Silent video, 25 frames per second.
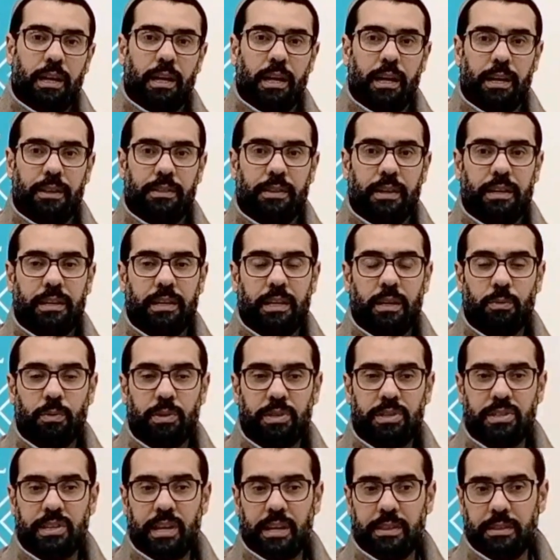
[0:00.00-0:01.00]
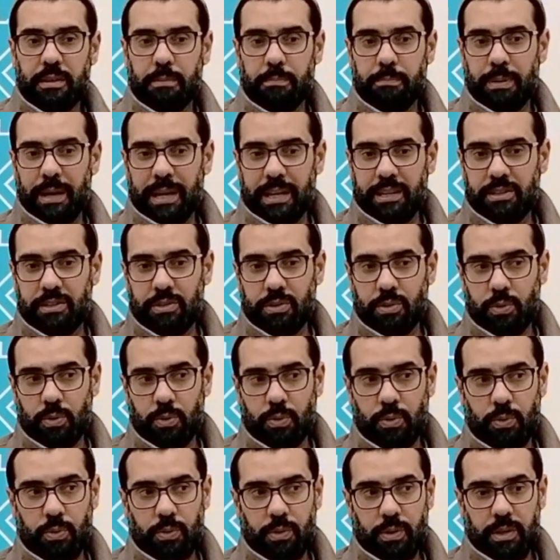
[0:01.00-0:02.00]
And then he would send them back
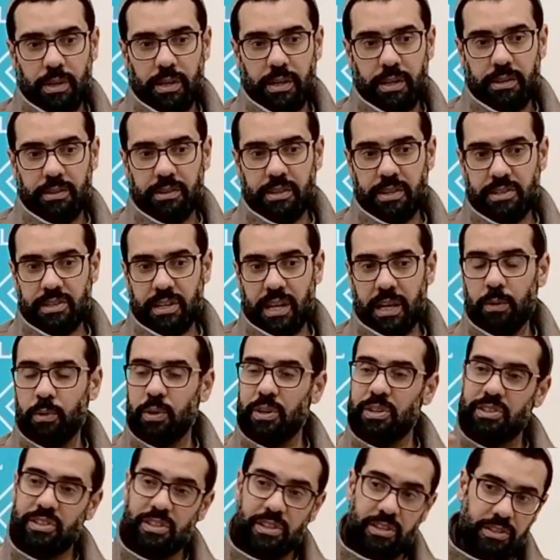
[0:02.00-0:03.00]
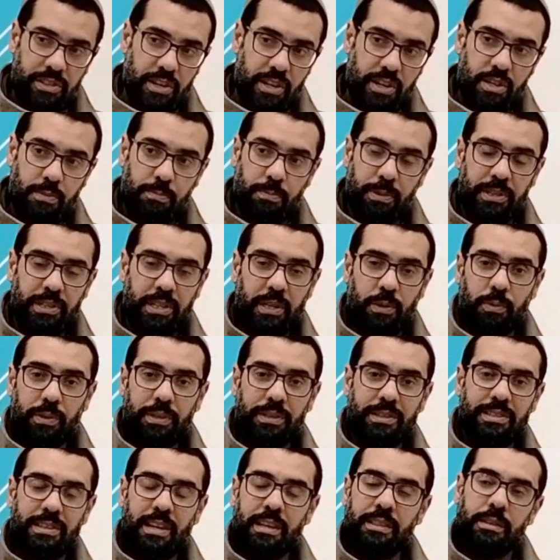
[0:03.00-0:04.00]
to the zawiyas to teach, but he
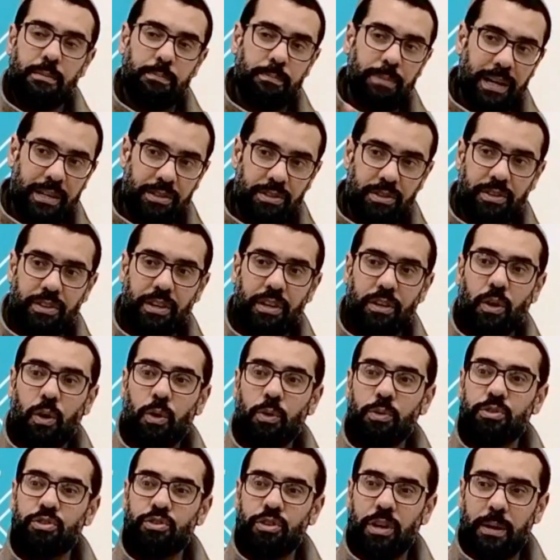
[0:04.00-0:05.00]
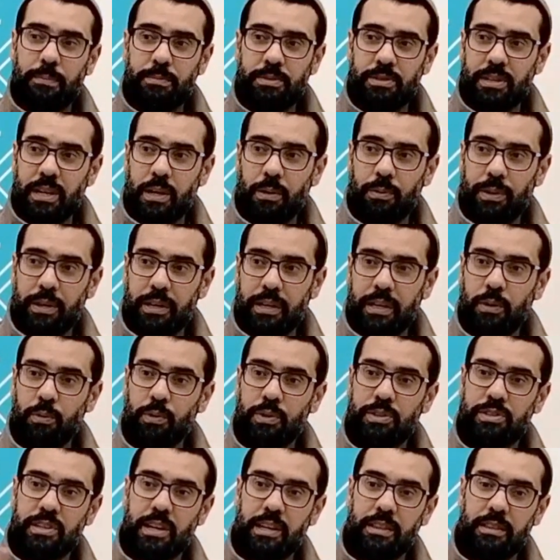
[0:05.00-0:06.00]
wouldn't send them back to their own tribe zawiya. He
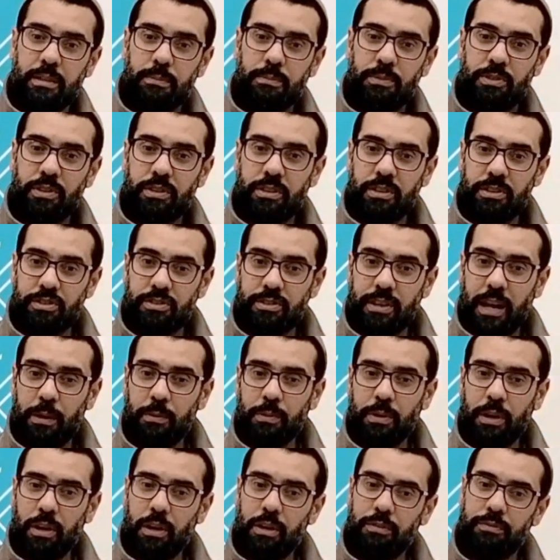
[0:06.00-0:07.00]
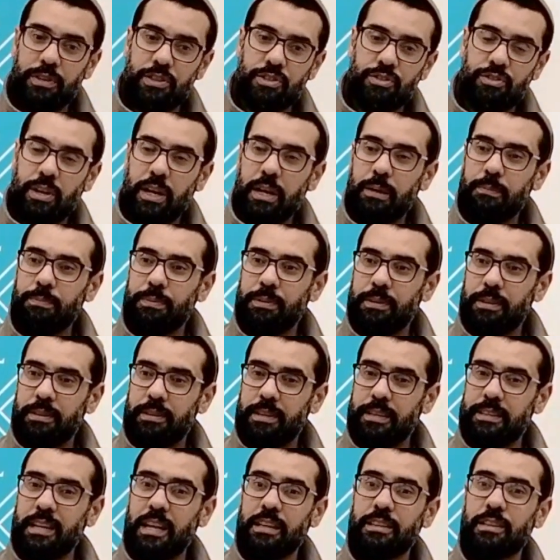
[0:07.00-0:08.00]
would send them to the zawiya of a tribe
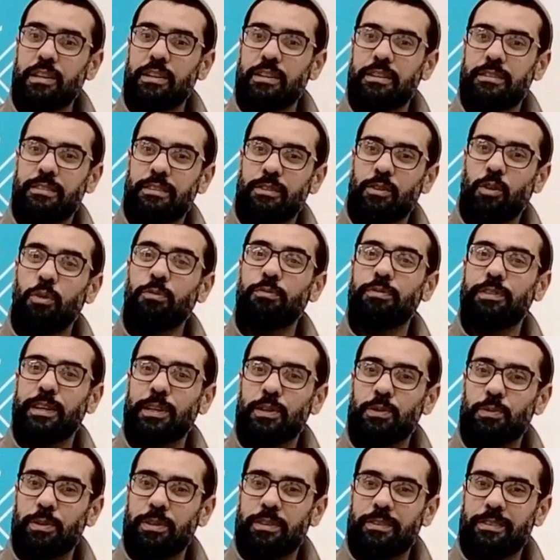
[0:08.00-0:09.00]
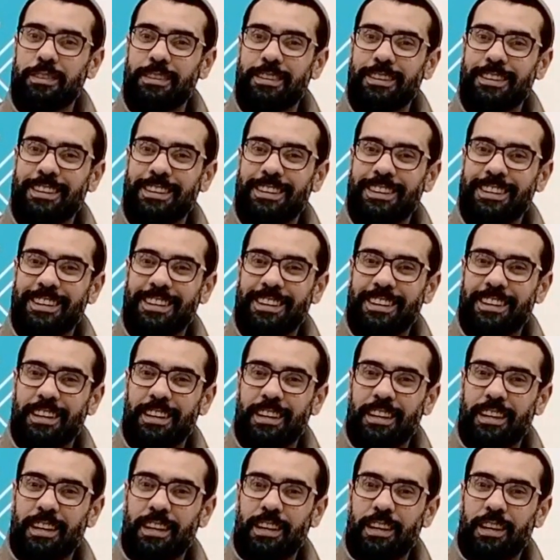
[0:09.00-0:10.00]
that had a conflict with,
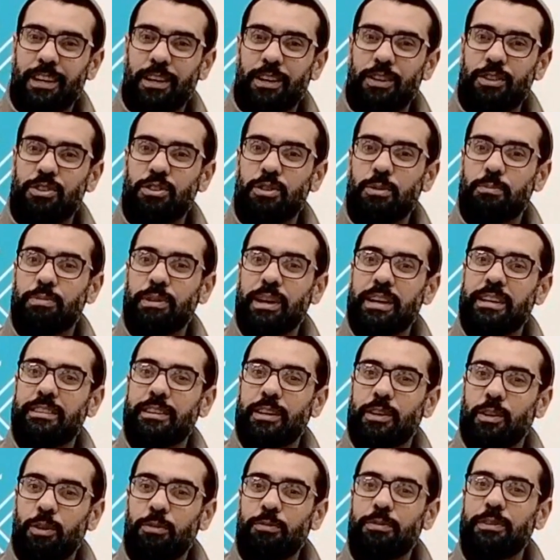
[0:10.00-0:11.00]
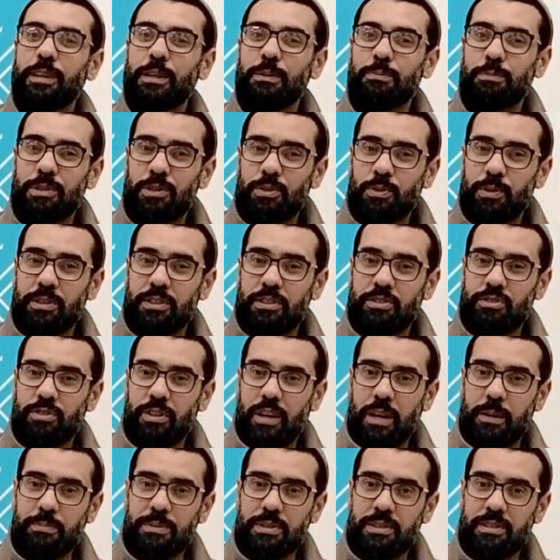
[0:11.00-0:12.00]
to break the conflict between the
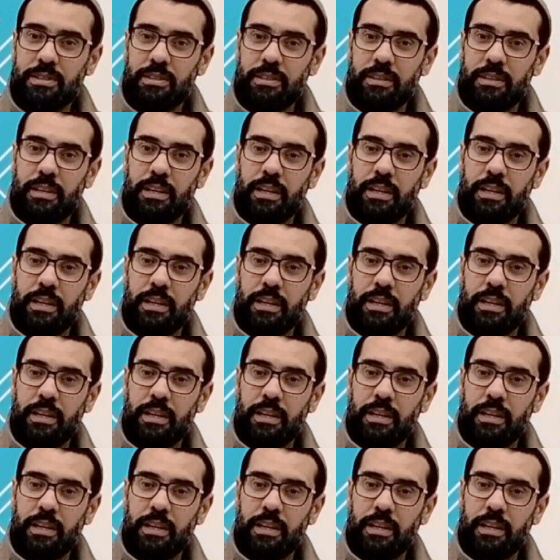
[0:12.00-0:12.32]
tribes.